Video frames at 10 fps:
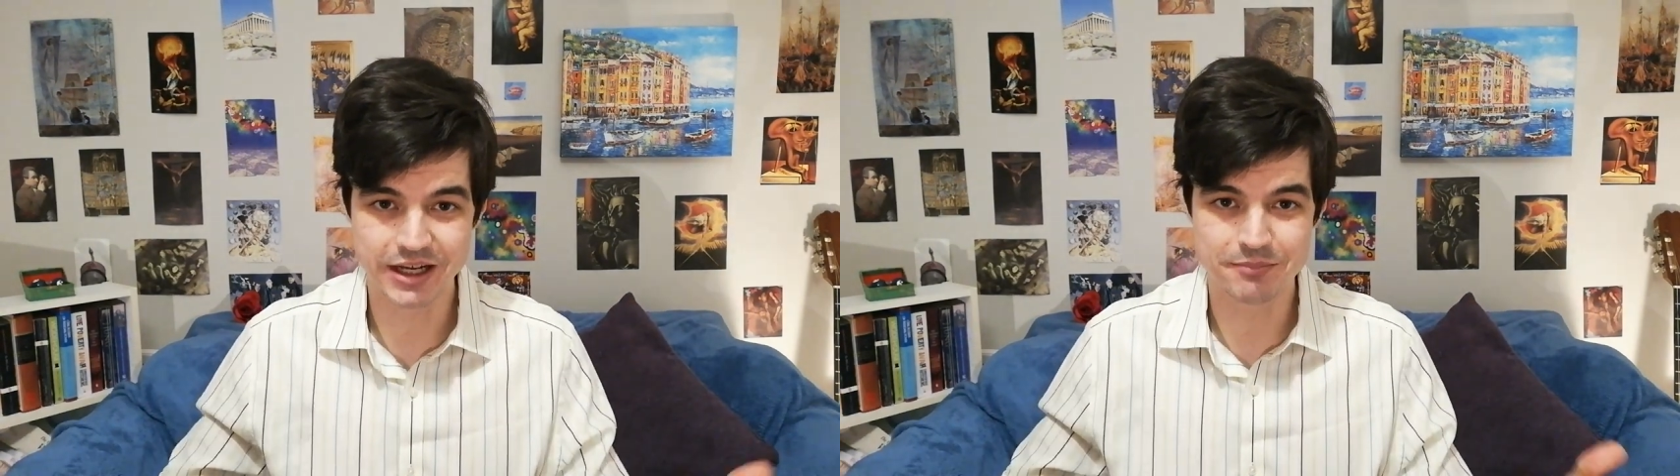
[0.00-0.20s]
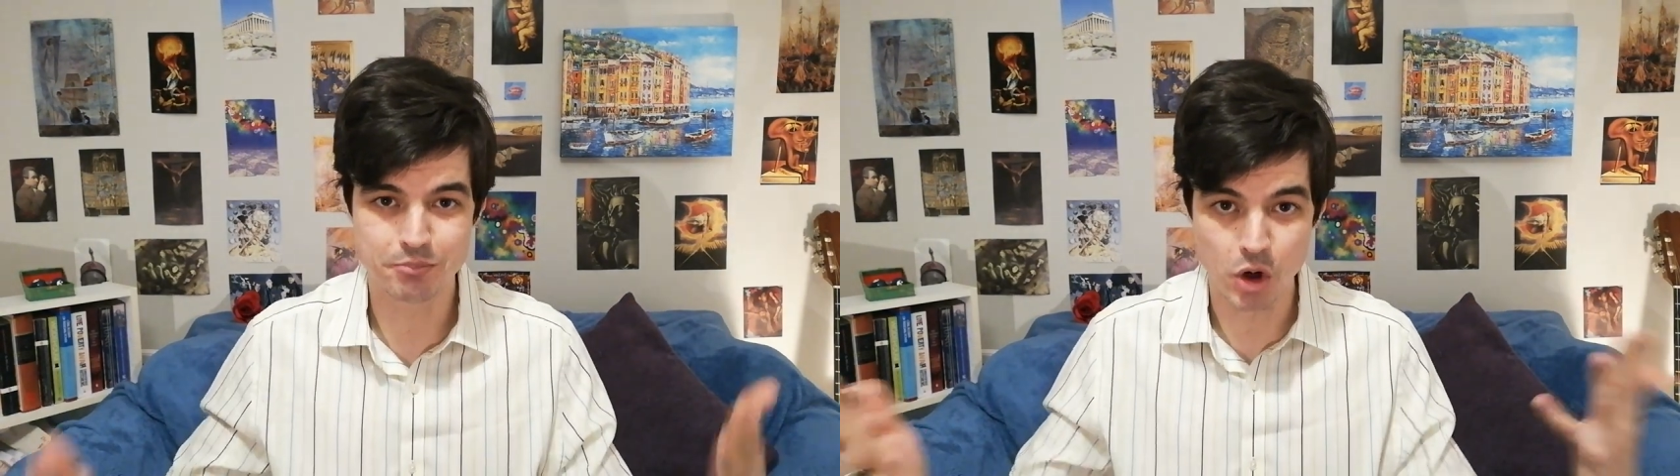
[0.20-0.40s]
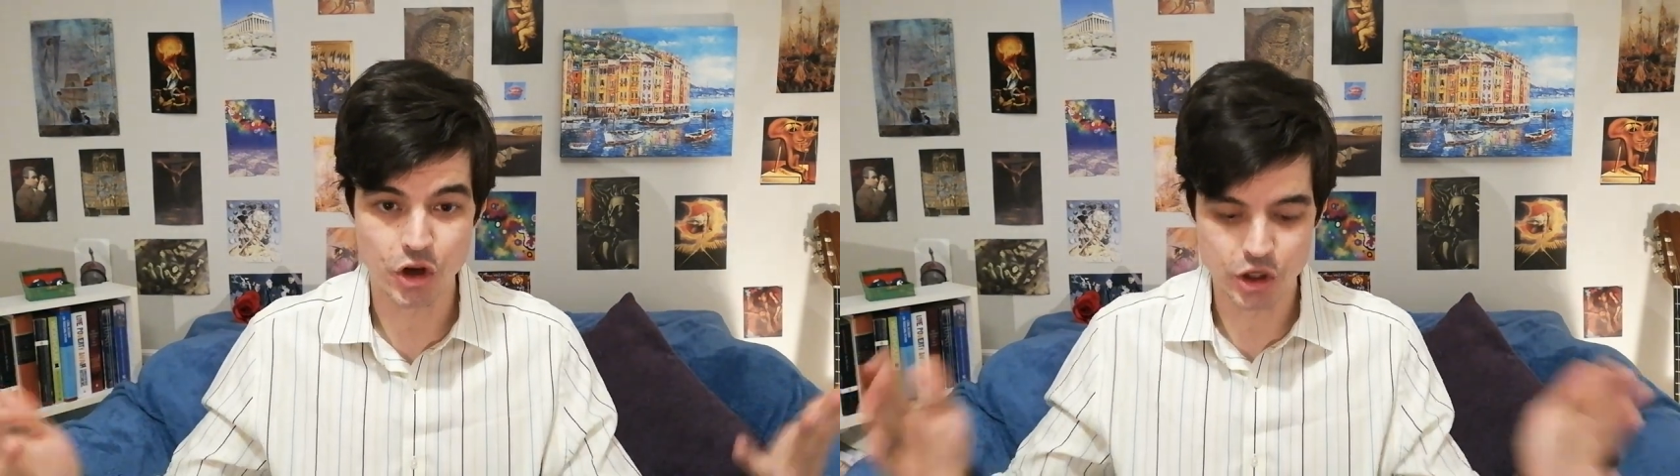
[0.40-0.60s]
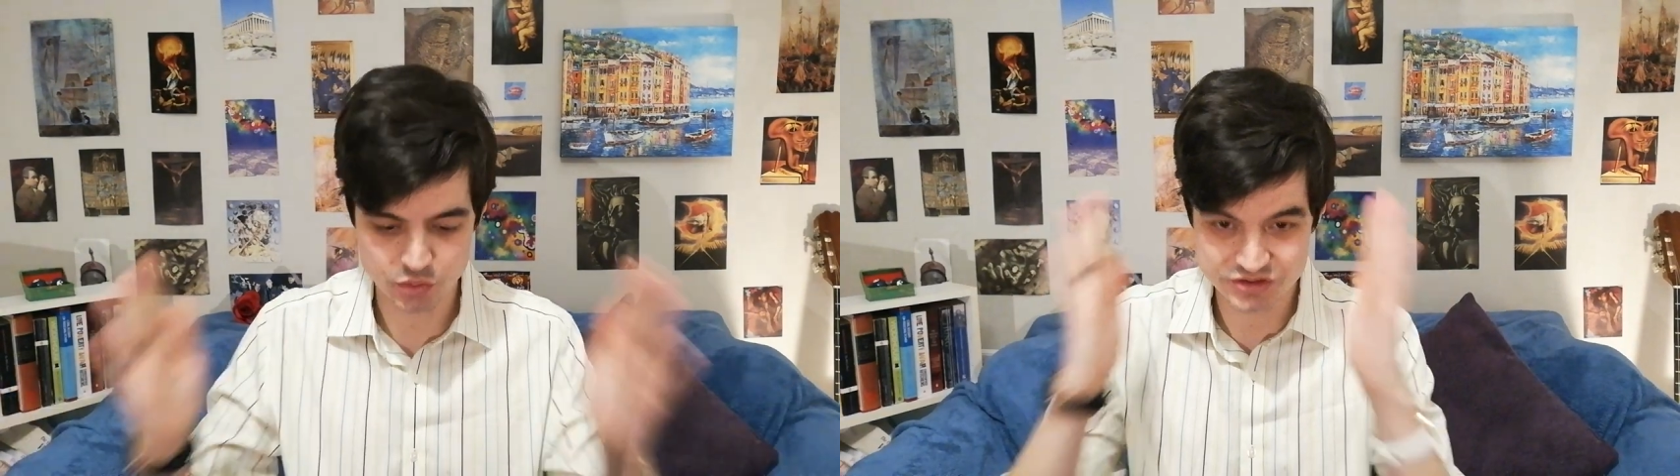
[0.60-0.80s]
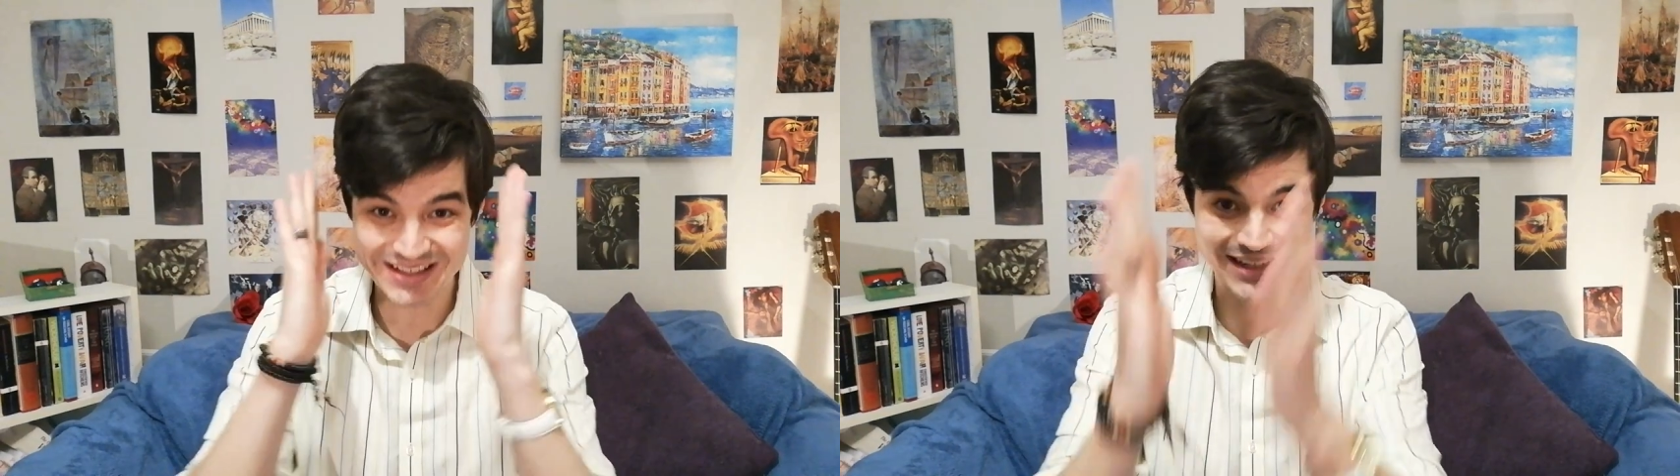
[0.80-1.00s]
mono
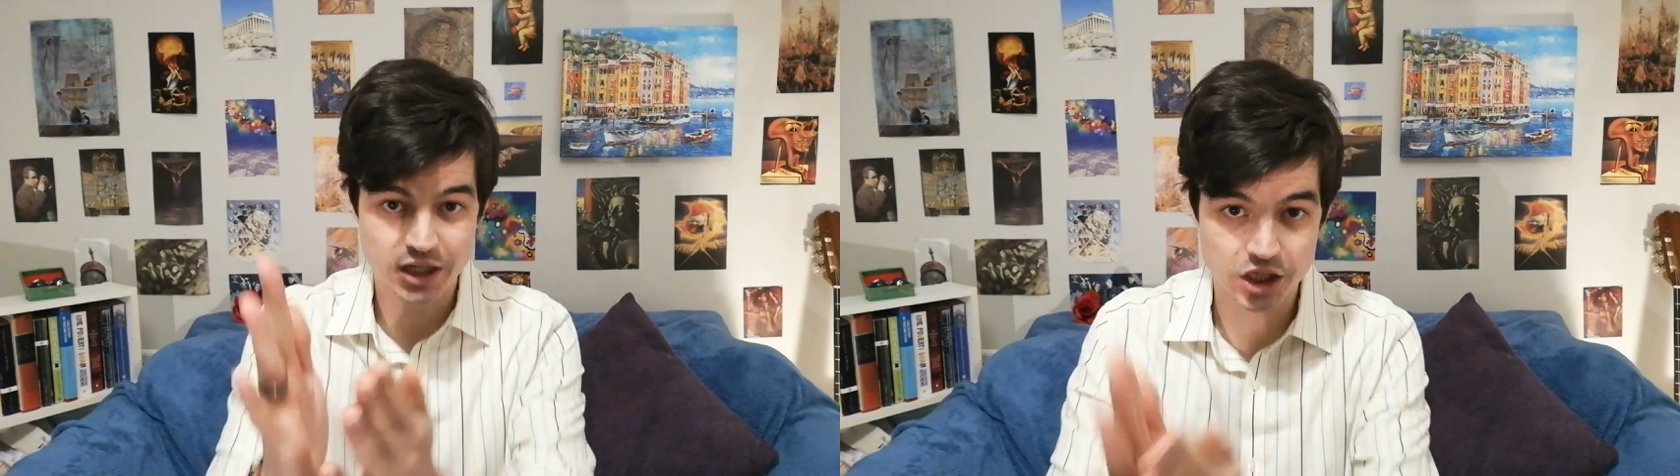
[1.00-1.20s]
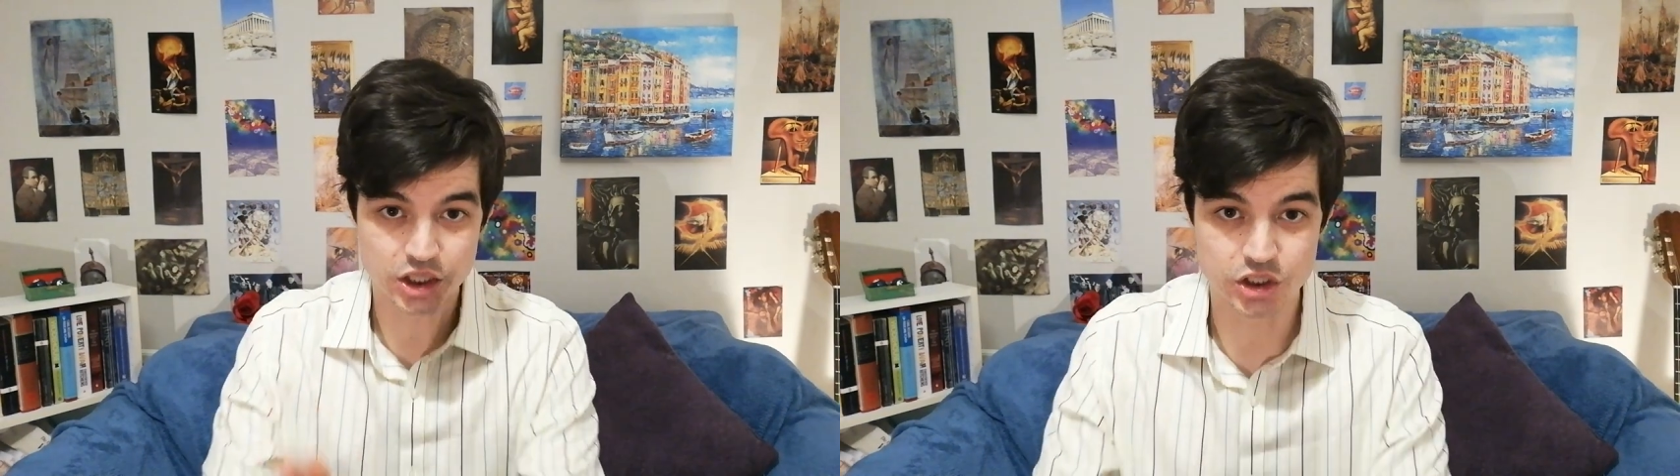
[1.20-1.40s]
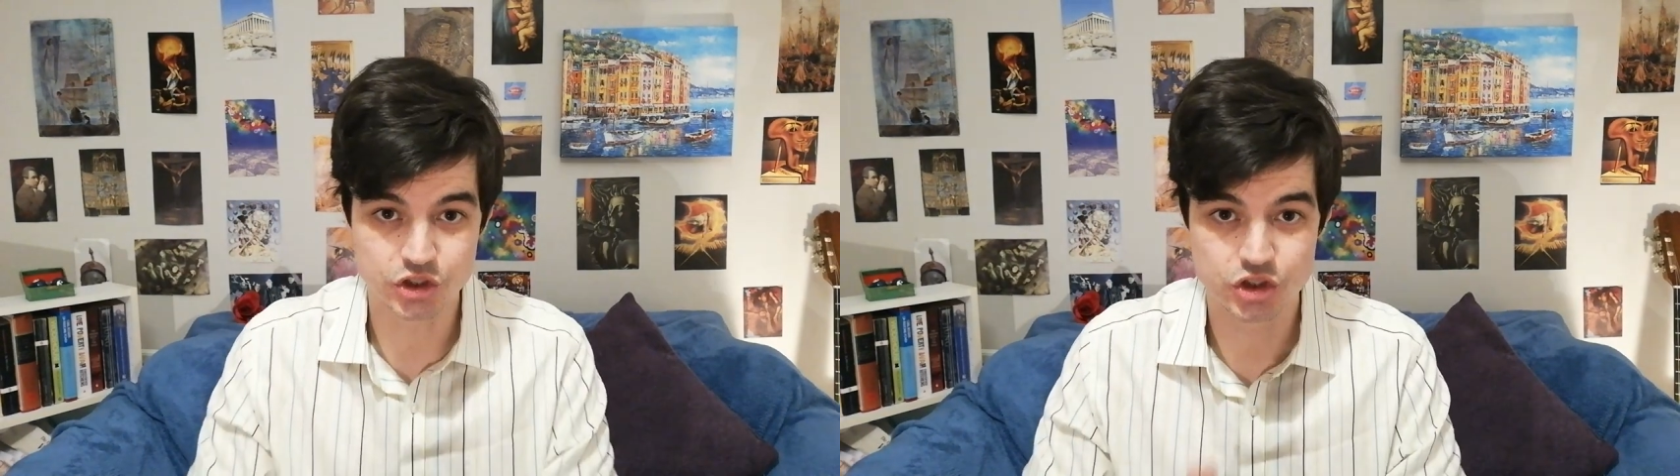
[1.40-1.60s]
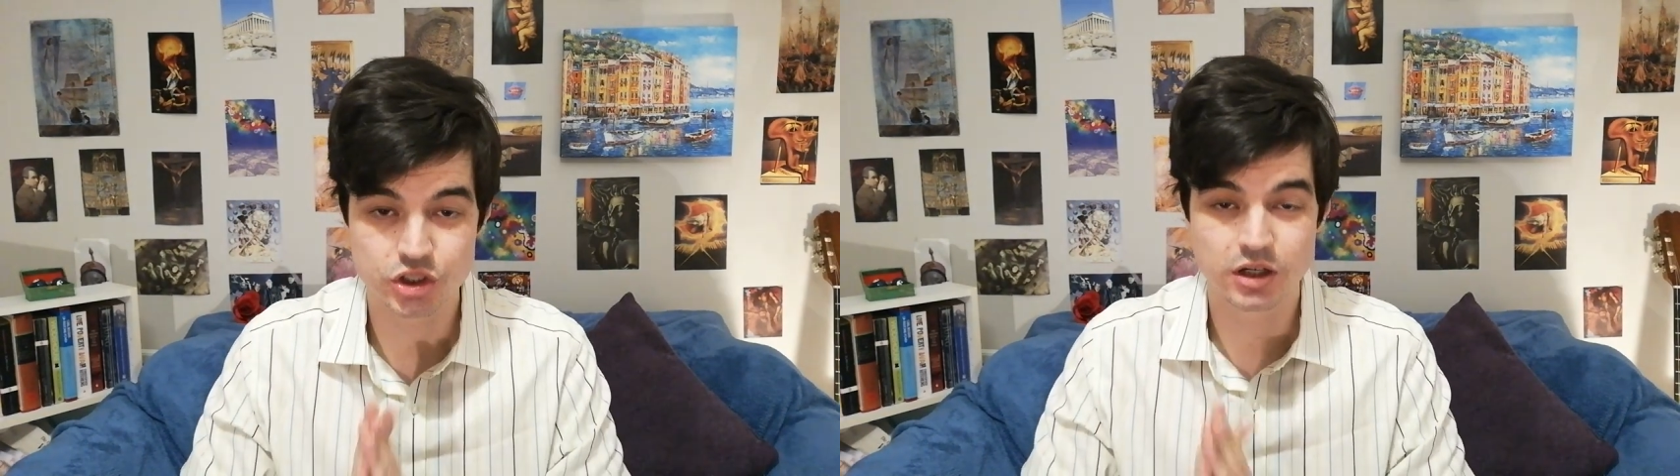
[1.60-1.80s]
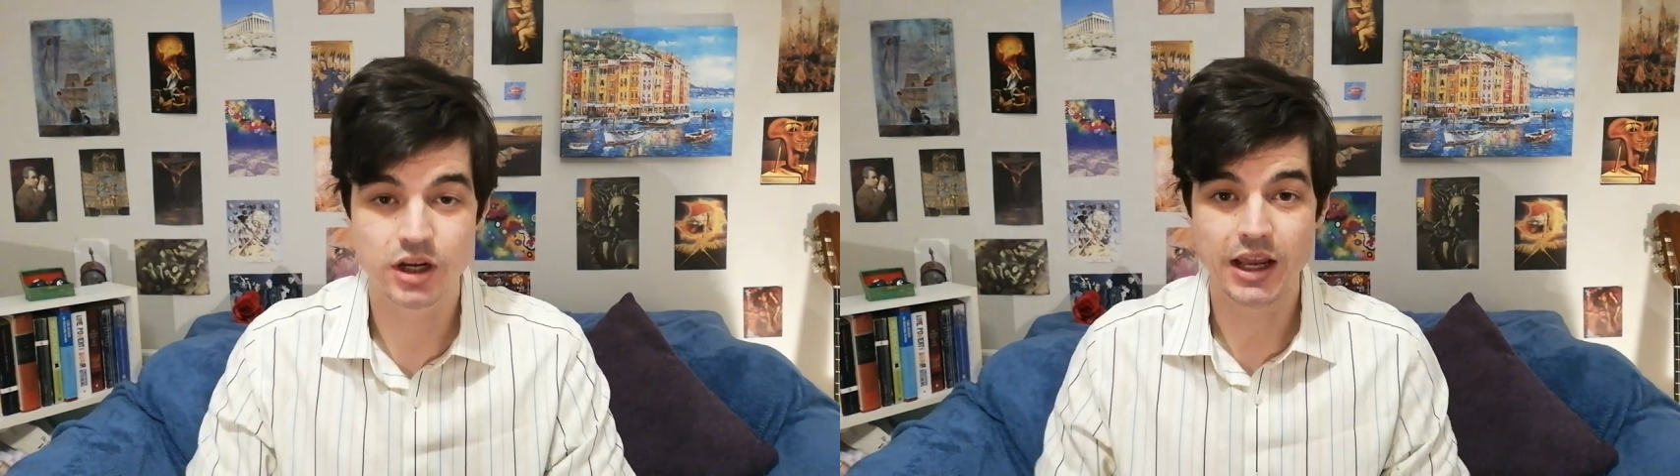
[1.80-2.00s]
singular urge,